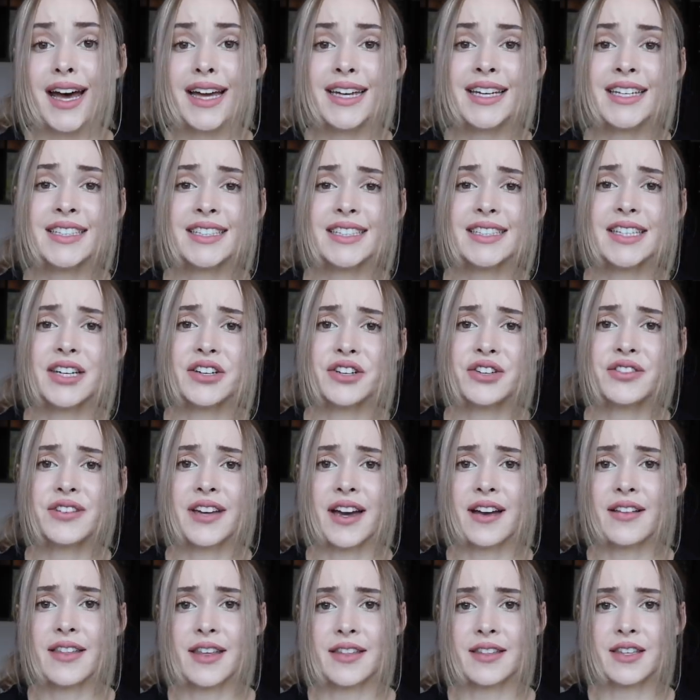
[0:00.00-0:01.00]
I need to tell you
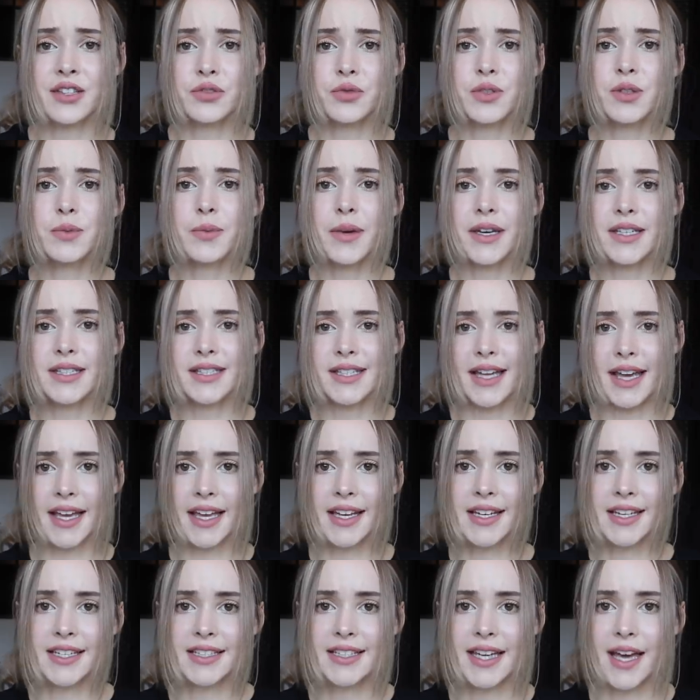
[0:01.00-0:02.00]
now that this was my
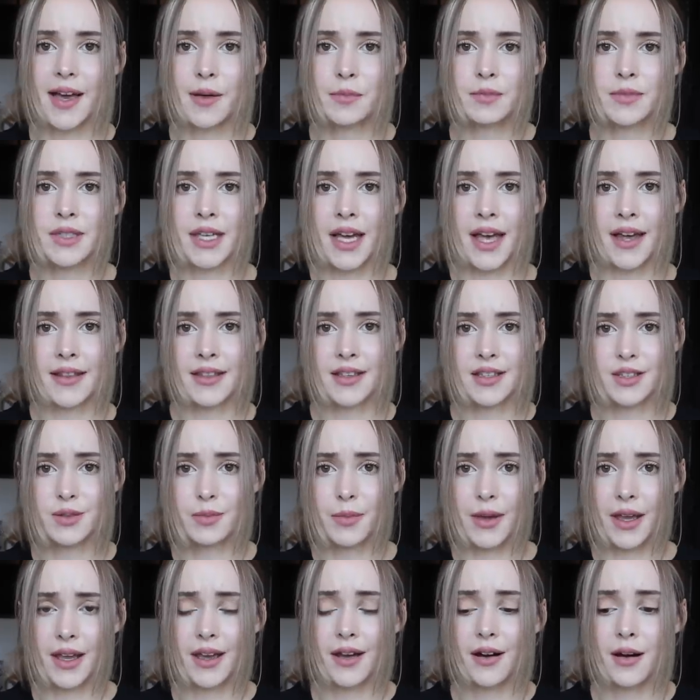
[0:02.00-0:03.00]
second attempt at this
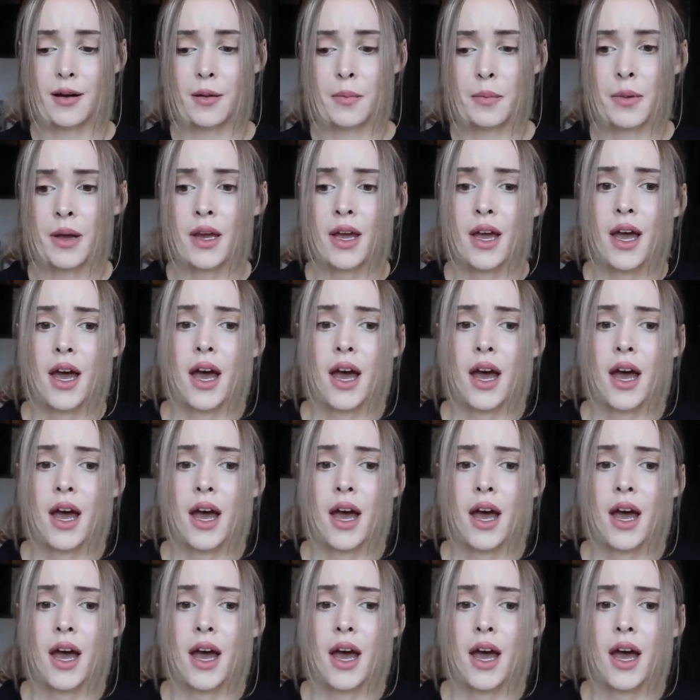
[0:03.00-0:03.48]
makeup.